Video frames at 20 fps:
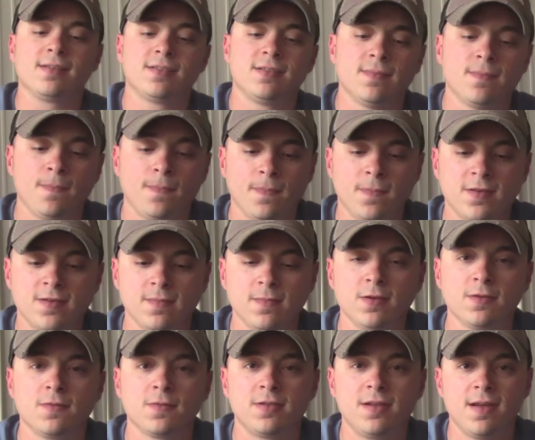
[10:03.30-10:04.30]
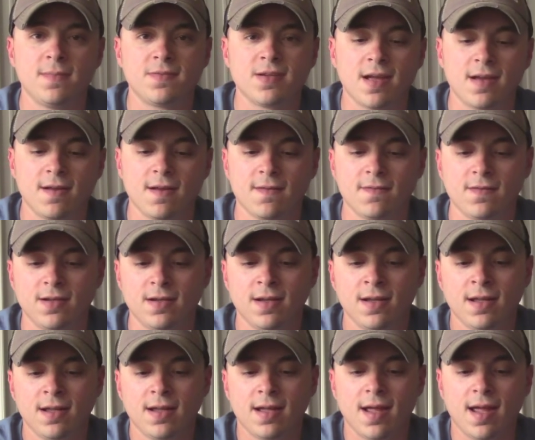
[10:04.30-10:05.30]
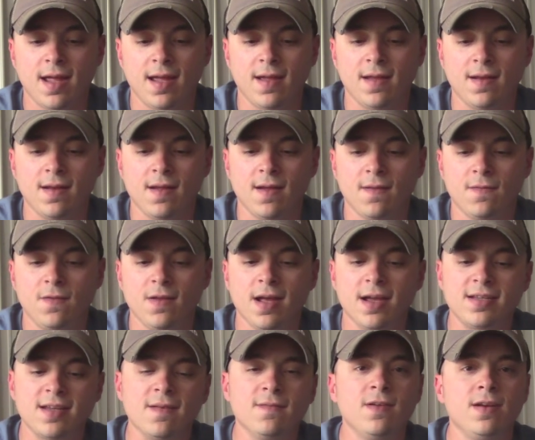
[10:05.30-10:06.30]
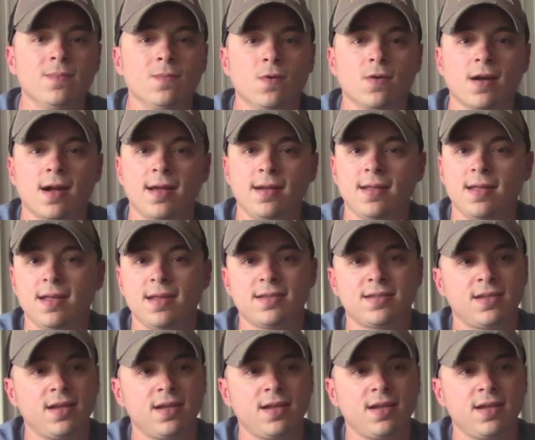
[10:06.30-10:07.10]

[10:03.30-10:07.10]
some useful tips out of it. And if you guys have any more ideas,